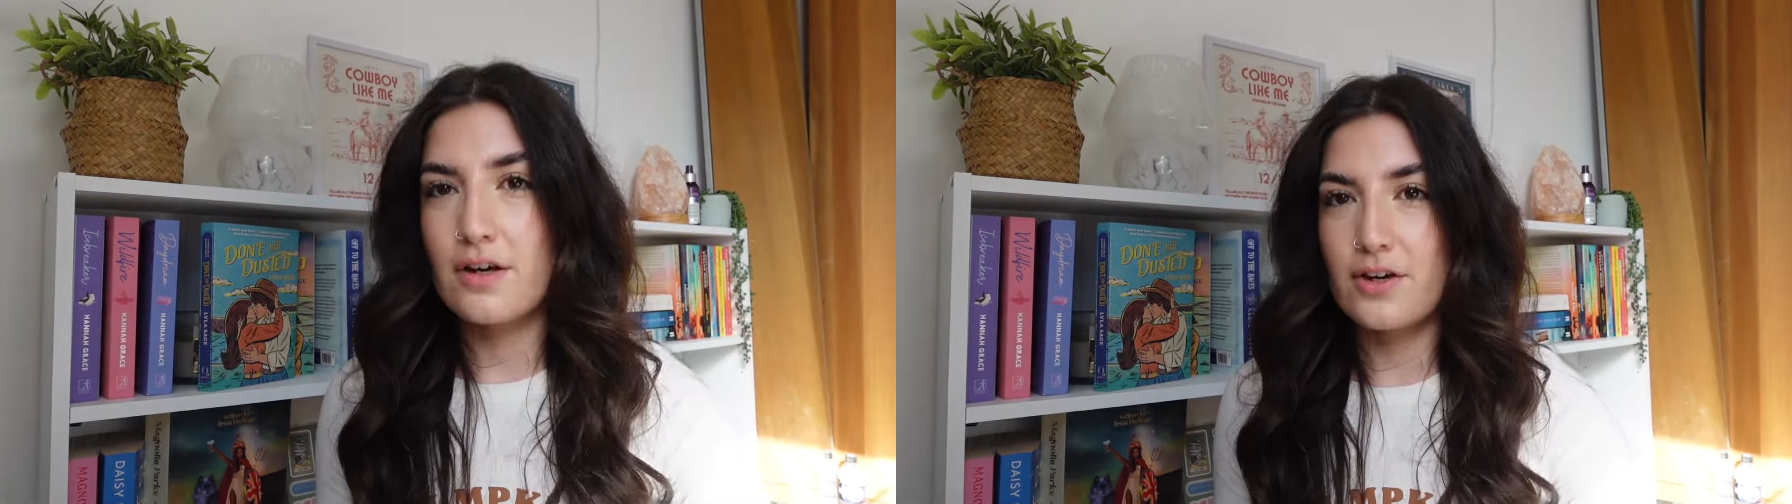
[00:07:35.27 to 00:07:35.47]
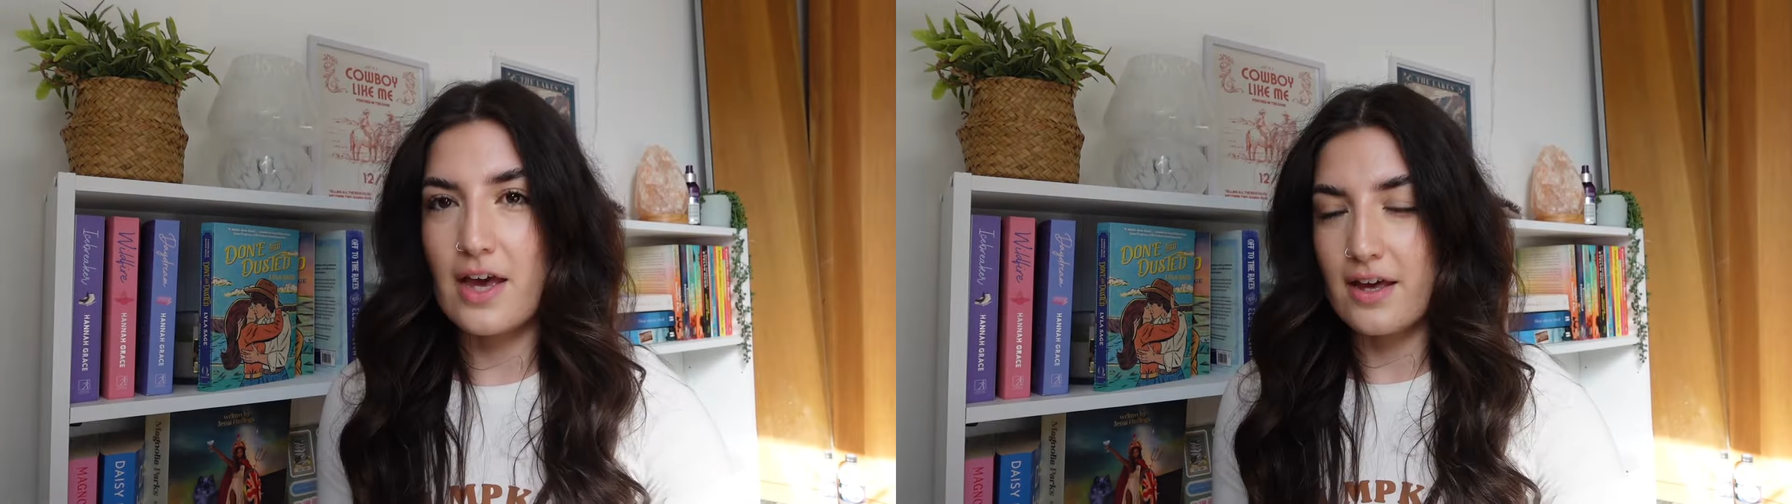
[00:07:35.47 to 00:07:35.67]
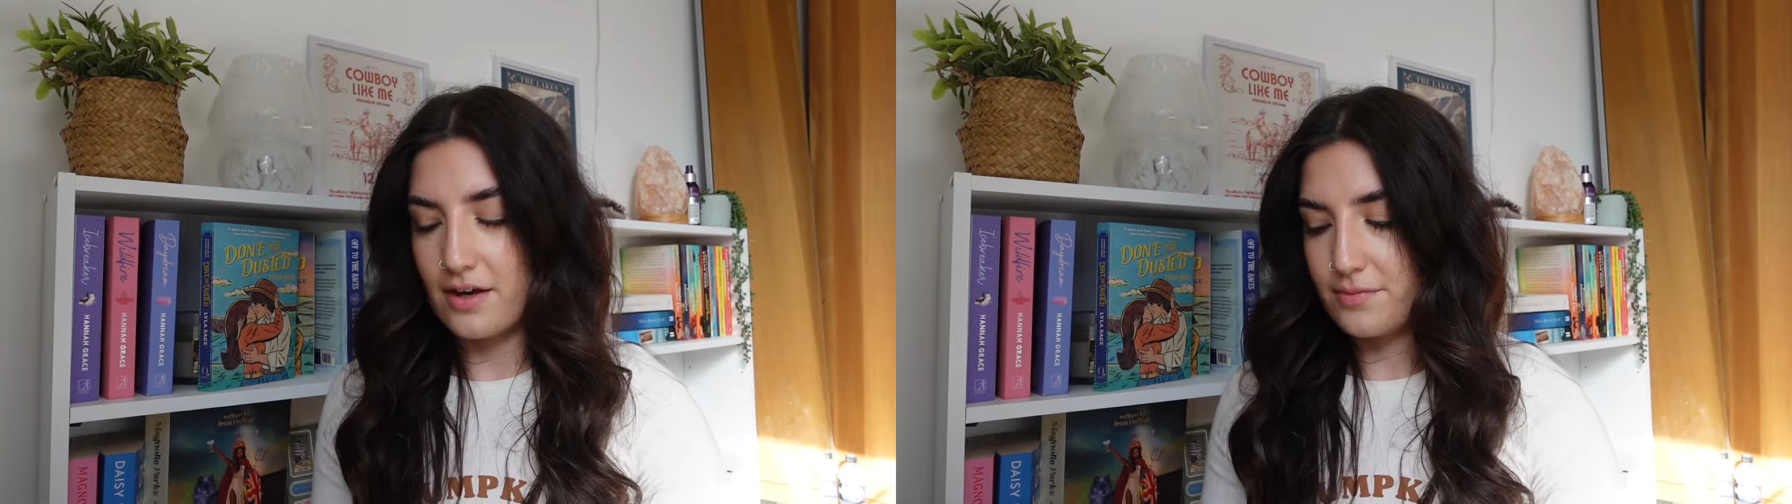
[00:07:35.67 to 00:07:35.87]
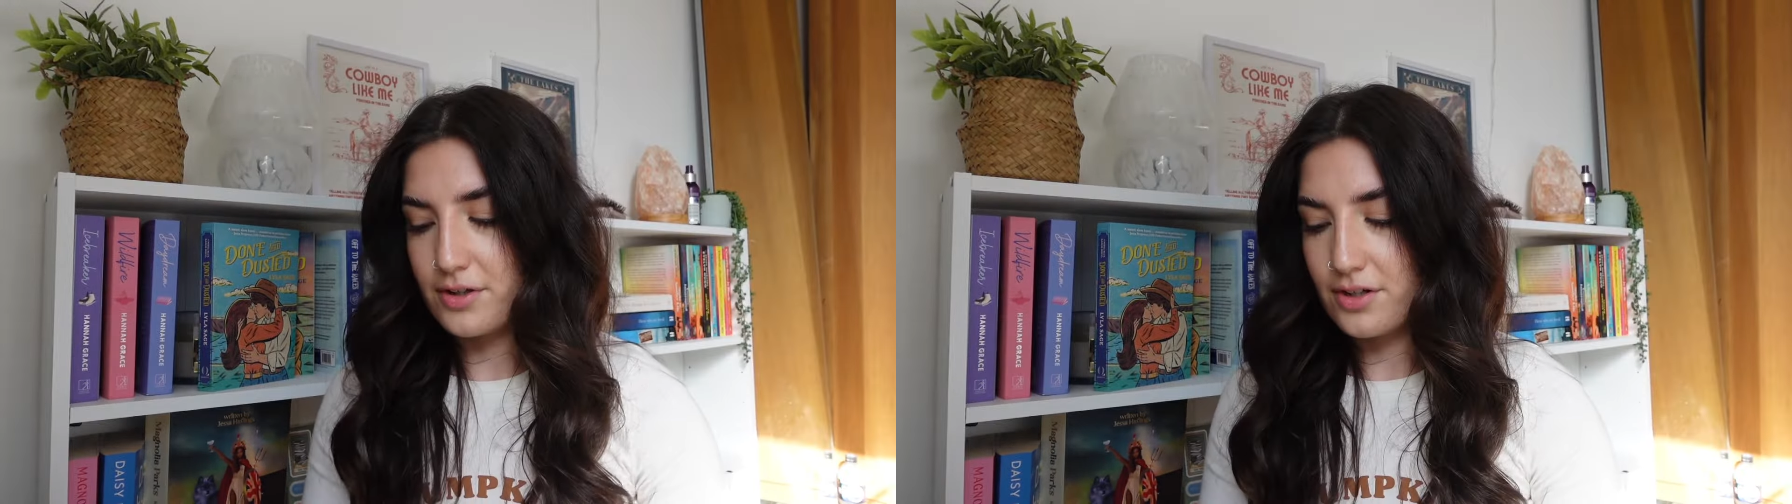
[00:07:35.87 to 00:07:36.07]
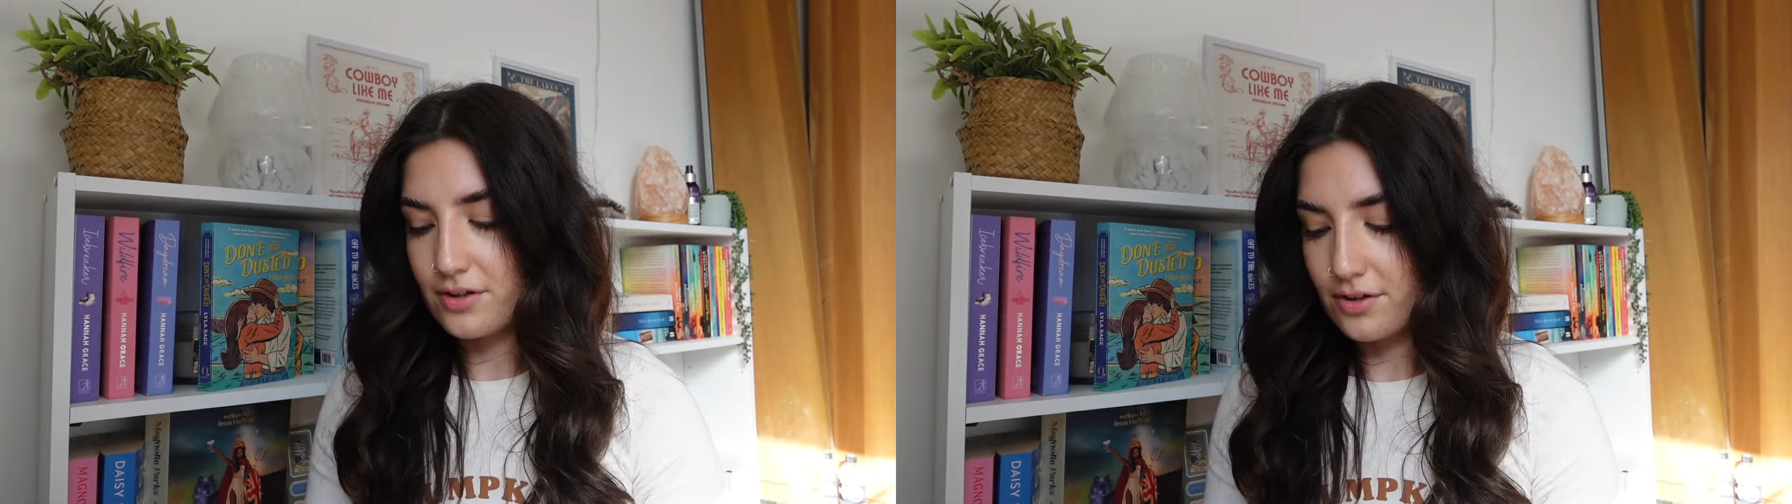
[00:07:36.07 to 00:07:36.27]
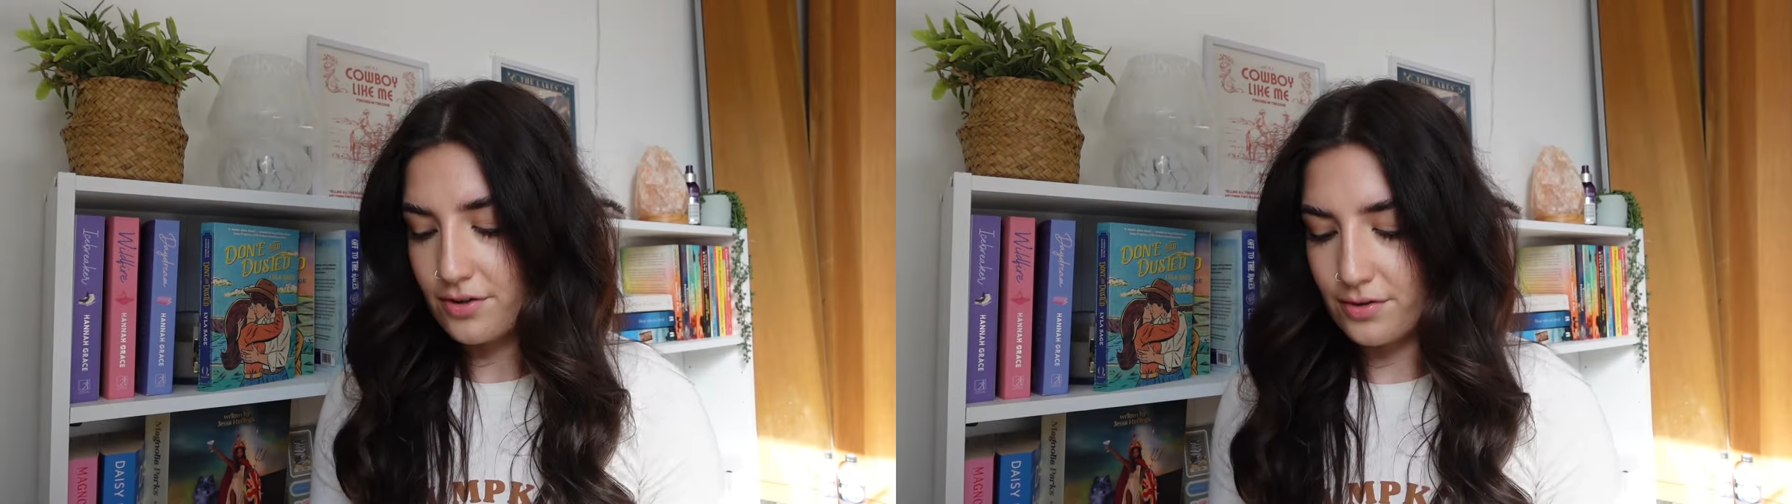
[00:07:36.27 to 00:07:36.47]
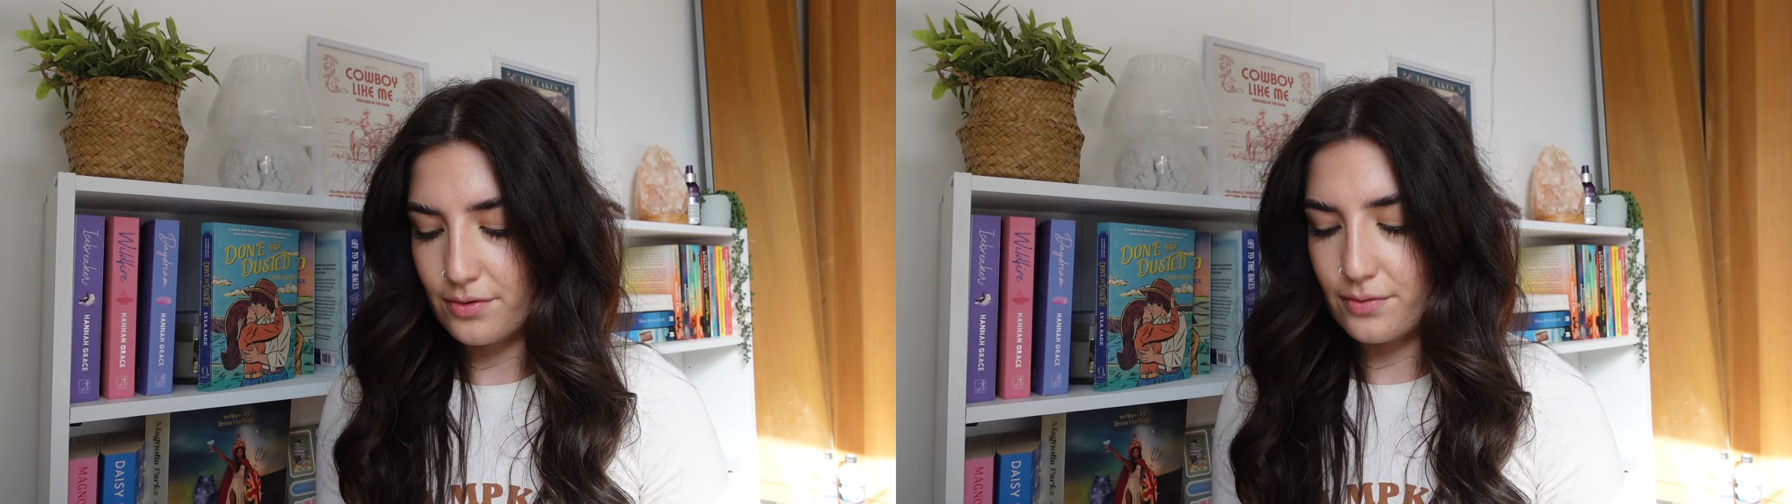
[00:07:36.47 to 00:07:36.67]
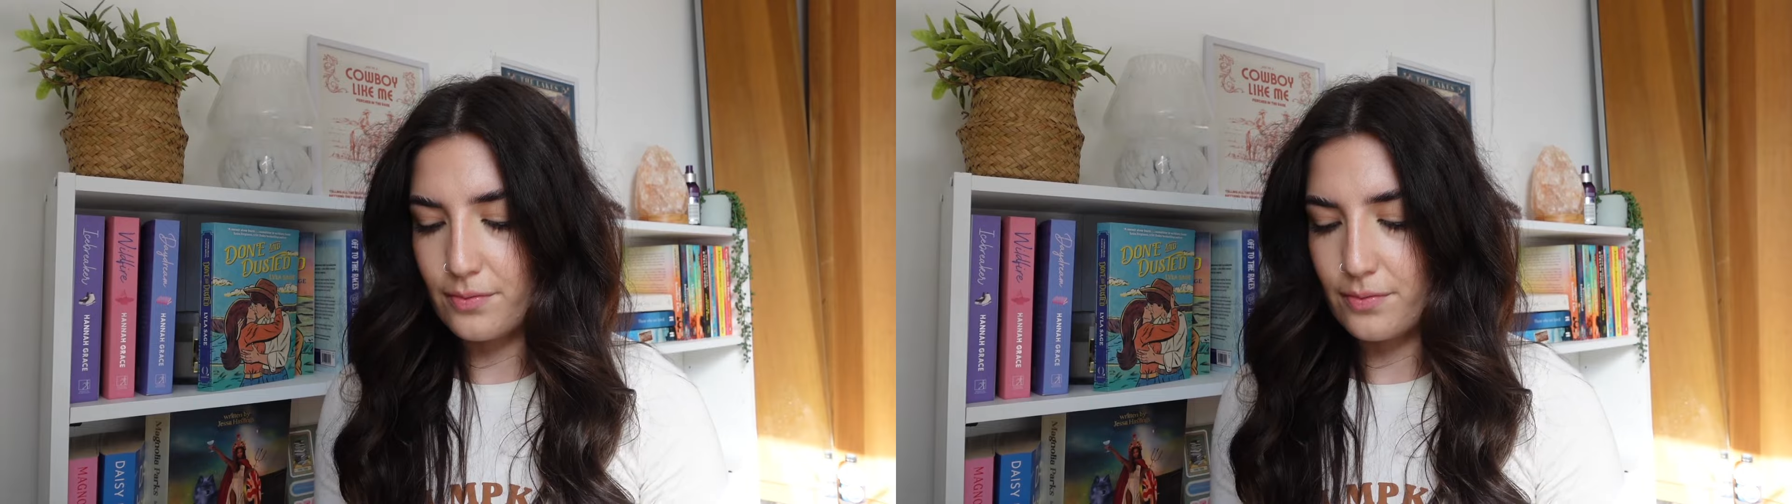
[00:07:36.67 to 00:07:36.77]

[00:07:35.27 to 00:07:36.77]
Okay, I'm gonna go